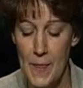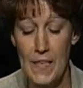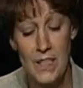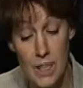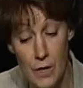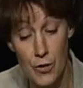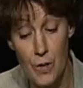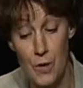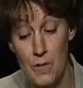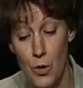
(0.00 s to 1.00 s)
Discovery
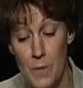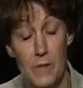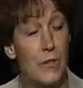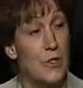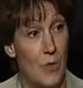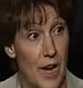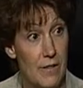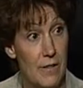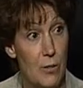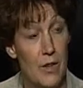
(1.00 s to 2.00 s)
performed the first
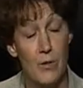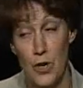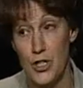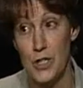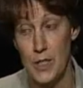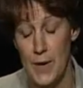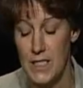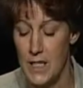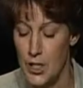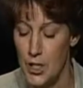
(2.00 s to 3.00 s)
rendezvous with the Russian space
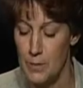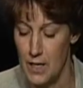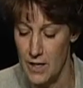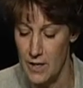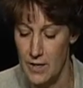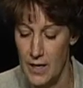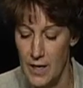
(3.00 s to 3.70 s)
station Mir.